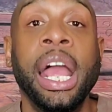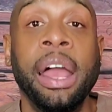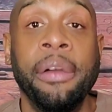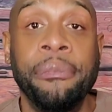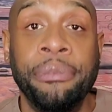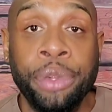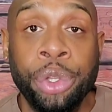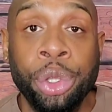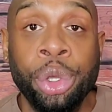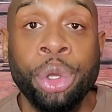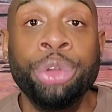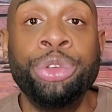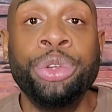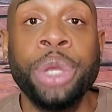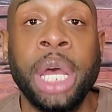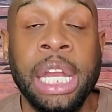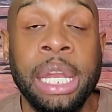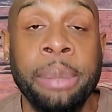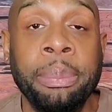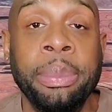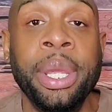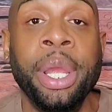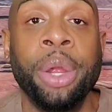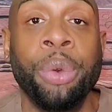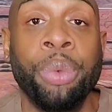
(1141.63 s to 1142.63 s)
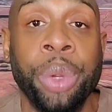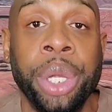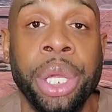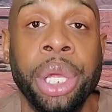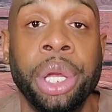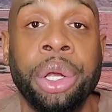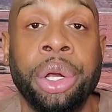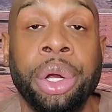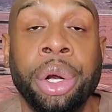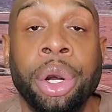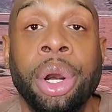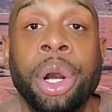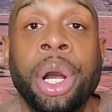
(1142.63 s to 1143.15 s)
if you trying to be a
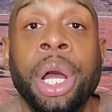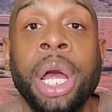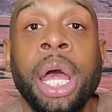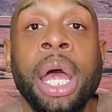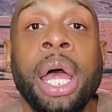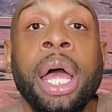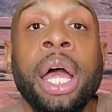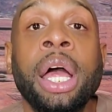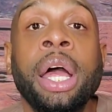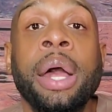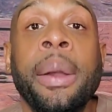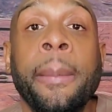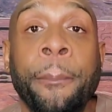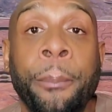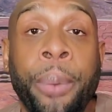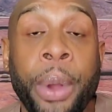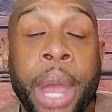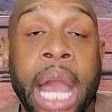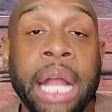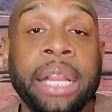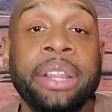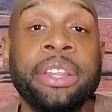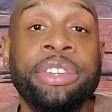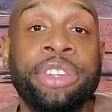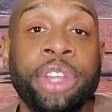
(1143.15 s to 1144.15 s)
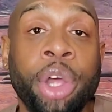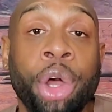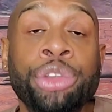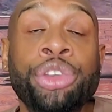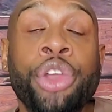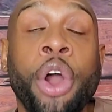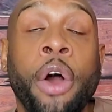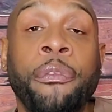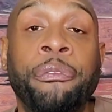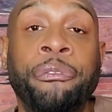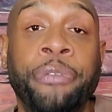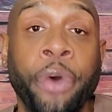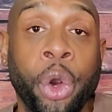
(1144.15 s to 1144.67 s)
real cook, practice on
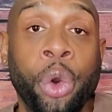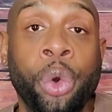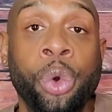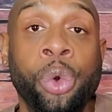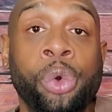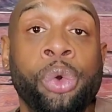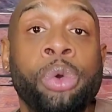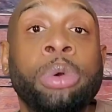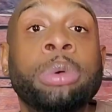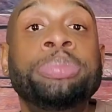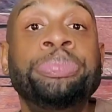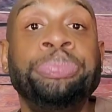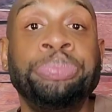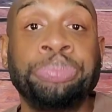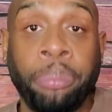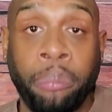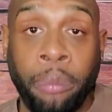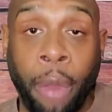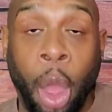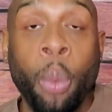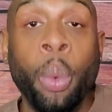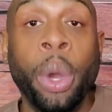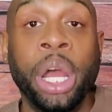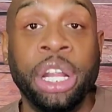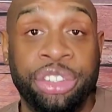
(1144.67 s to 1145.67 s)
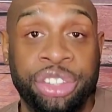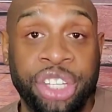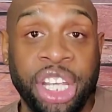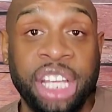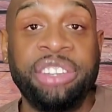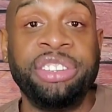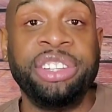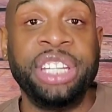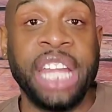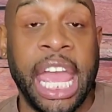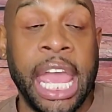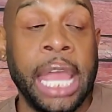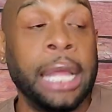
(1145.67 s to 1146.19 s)
your food with
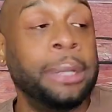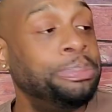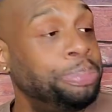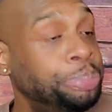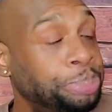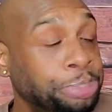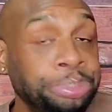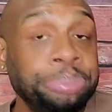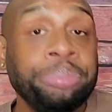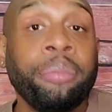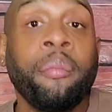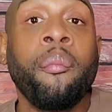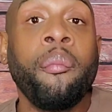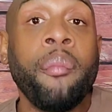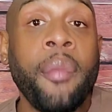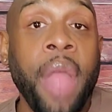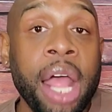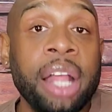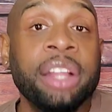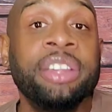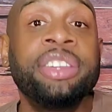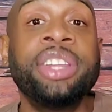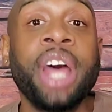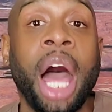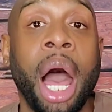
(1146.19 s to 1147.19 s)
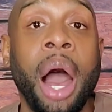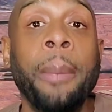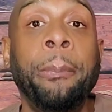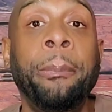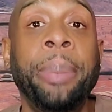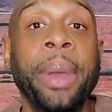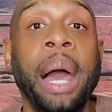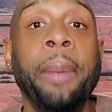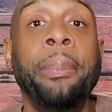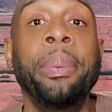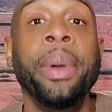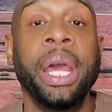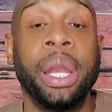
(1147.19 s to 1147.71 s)
just that. Salt,
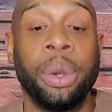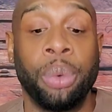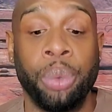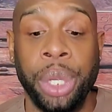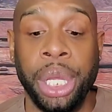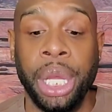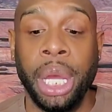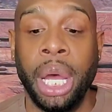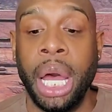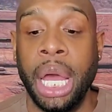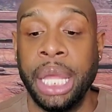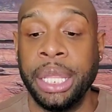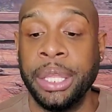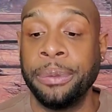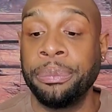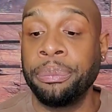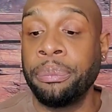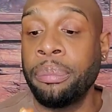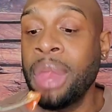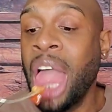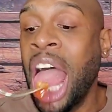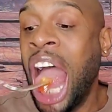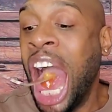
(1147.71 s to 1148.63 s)
pepper, and real onion.